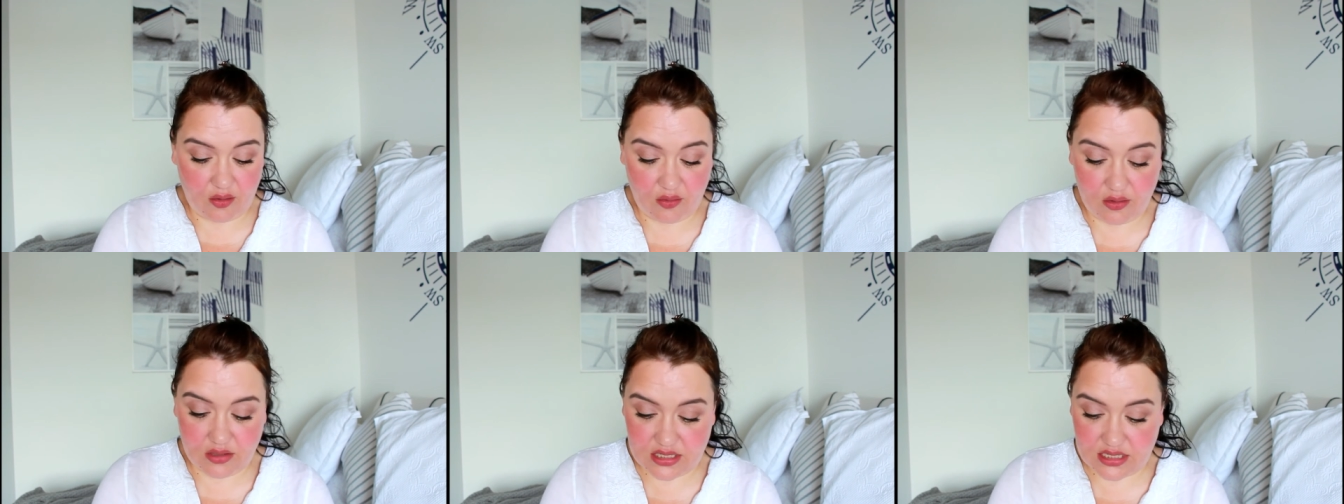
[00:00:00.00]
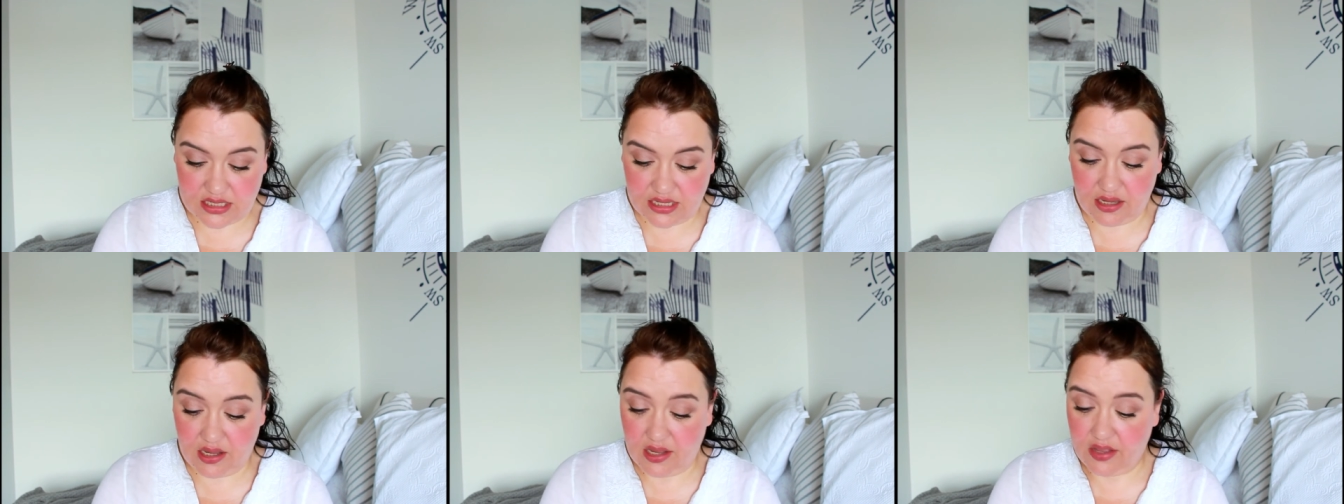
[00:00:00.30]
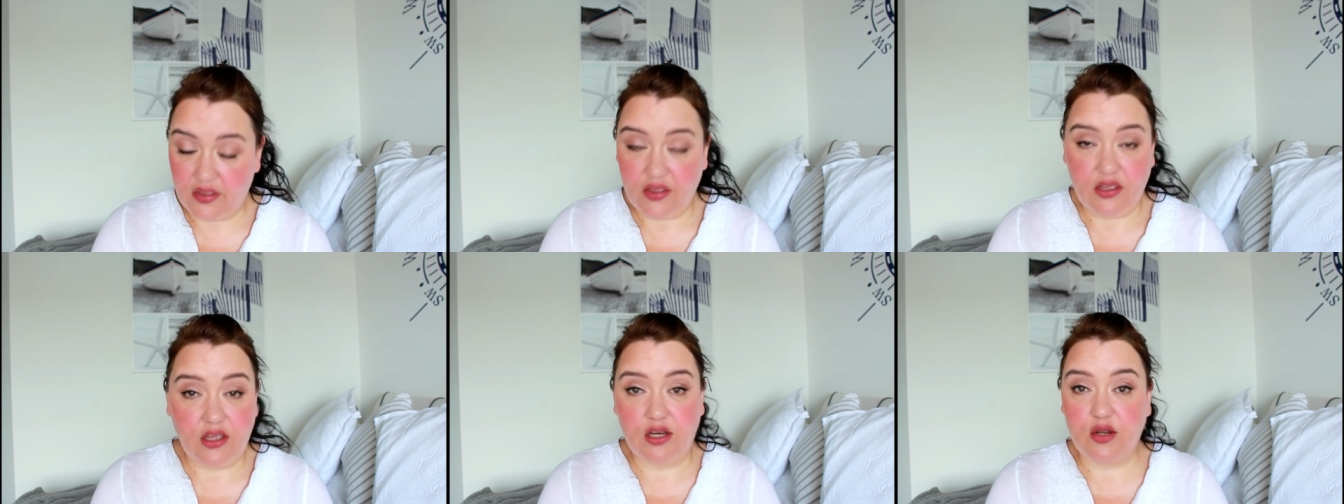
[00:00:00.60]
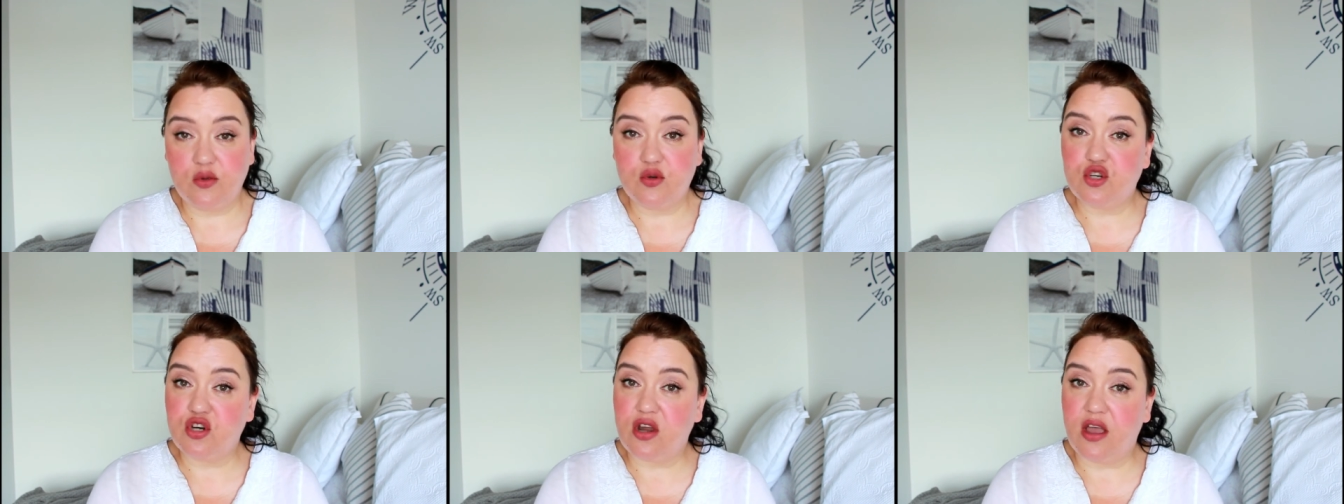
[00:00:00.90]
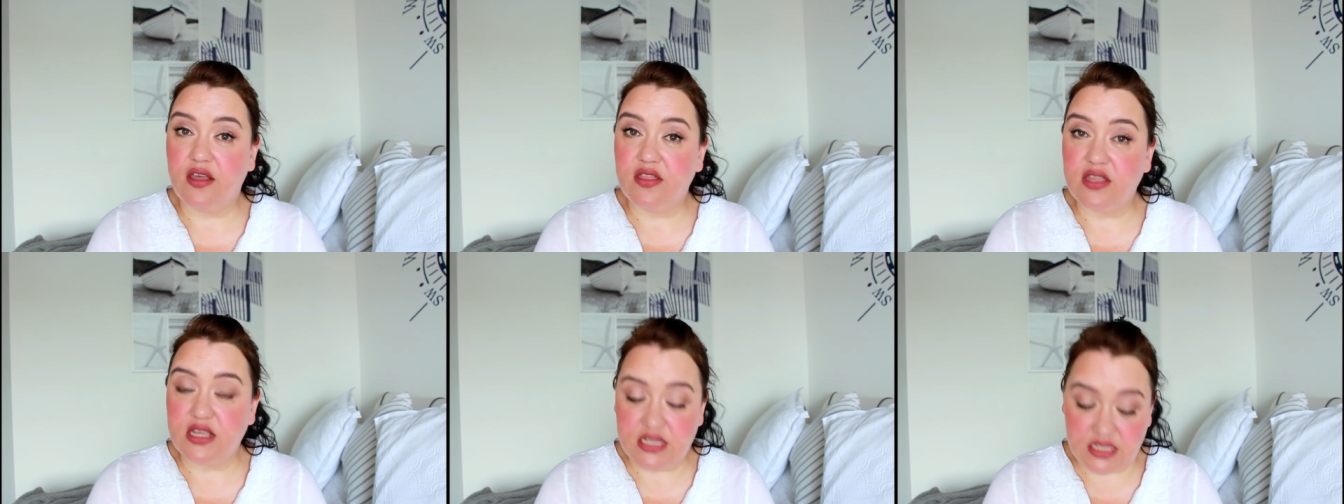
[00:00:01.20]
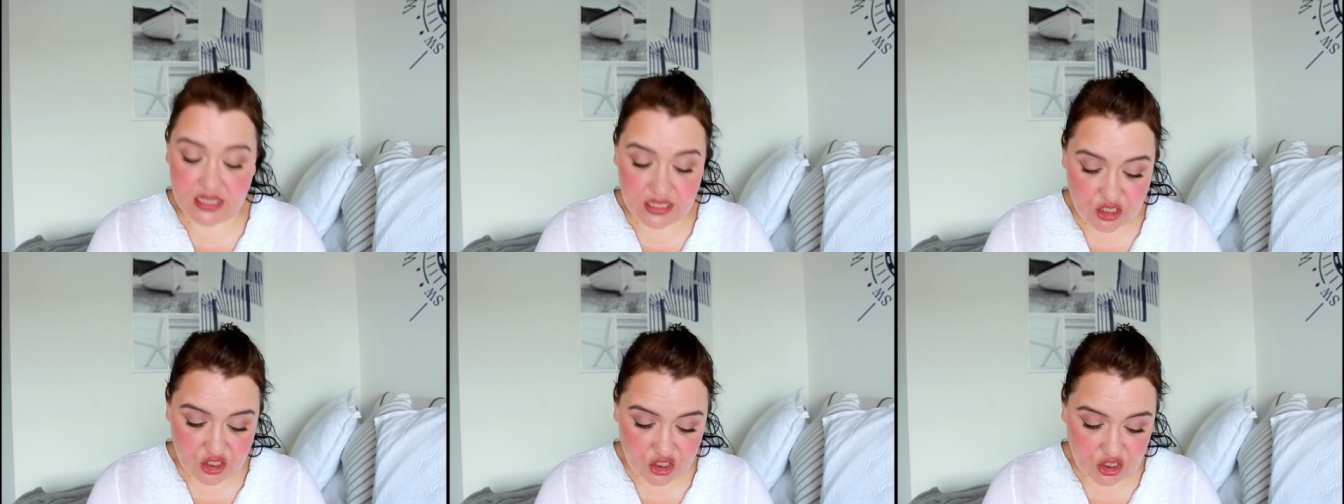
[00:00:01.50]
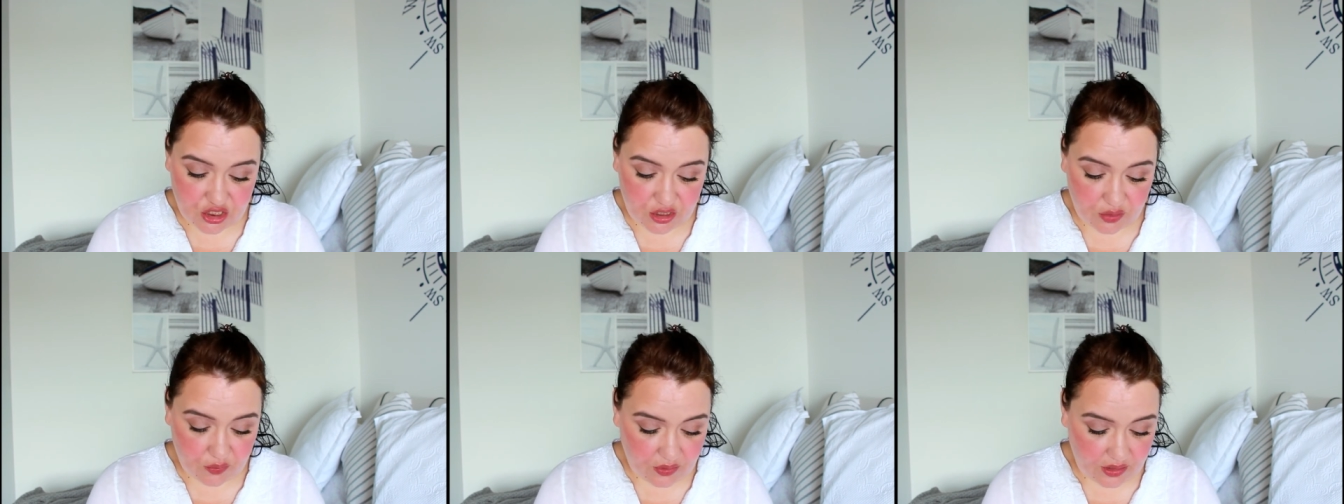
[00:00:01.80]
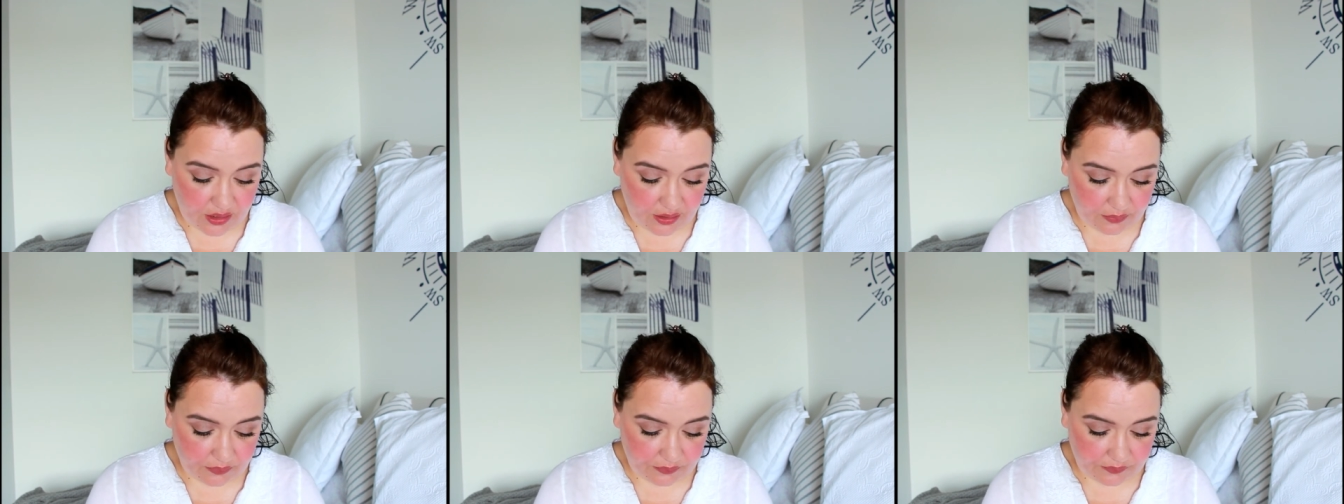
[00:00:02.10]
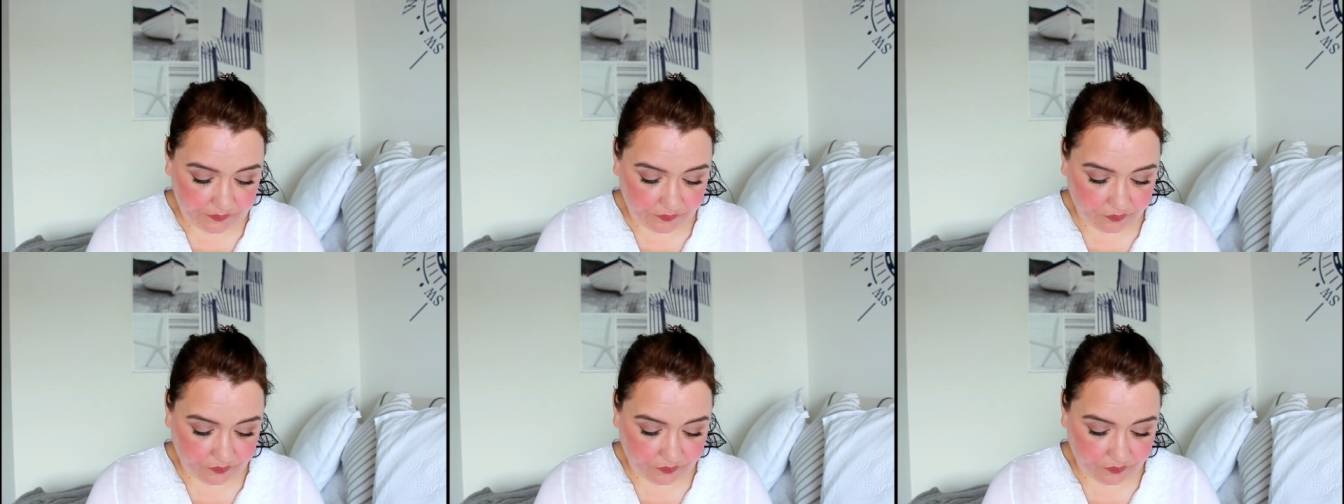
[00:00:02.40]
You see, you don't try these things, you don't know.